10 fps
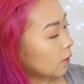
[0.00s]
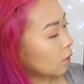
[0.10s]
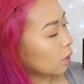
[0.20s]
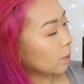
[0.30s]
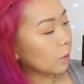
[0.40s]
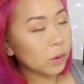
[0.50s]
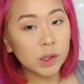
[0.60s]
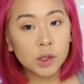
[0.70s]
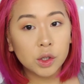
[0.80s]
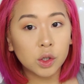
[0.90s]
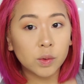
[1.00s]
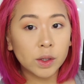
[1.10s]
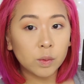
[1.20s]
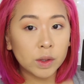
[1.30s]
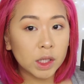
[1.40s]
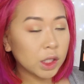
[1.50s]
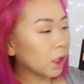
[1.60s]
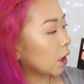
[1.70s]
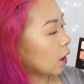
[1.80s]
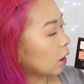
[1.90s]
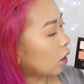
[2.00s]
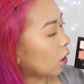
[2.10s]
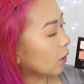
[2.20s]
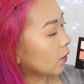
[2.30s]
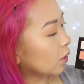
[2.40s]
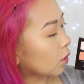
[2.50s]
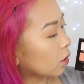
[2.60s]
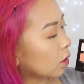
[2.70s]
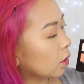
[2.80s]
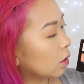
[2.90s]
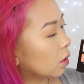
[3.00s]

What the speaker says: So I'm going to go in with the shade in All Star.